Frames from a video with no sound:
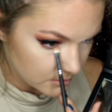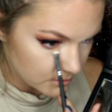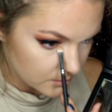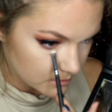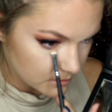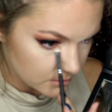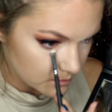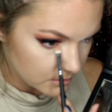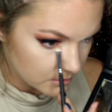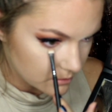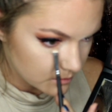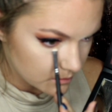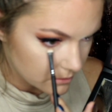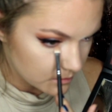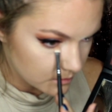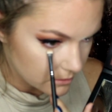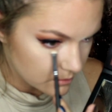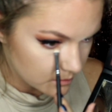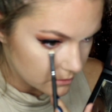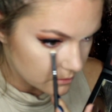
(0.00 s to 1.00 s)

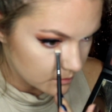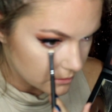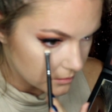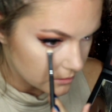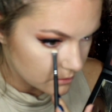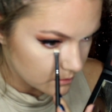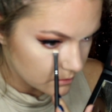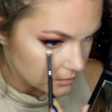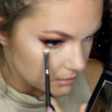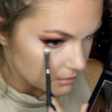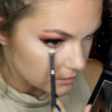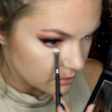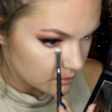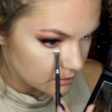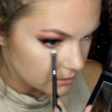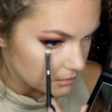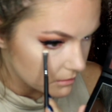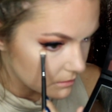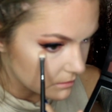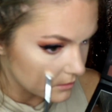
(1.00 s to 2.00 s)
Eden and
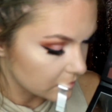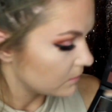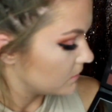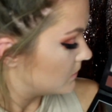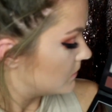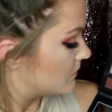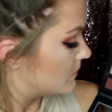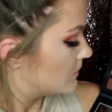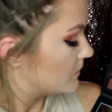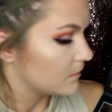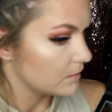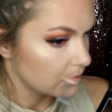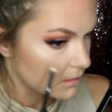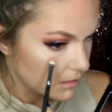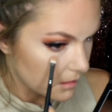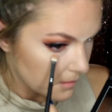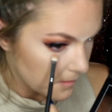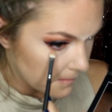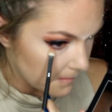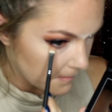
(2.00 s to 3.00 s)
just run this
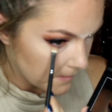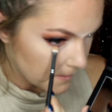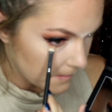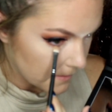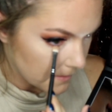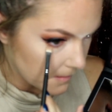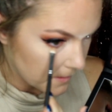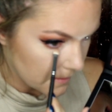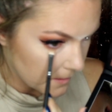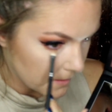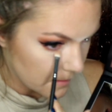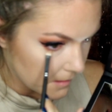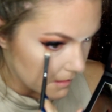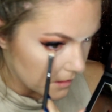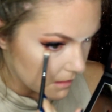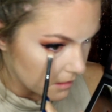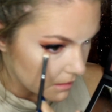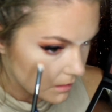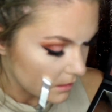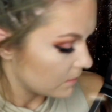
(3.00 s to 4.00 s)
along the
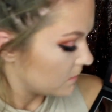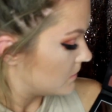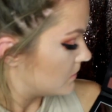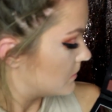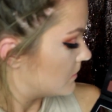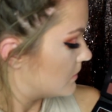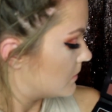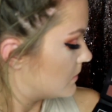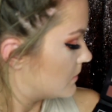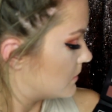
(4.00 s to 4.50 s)
entire lash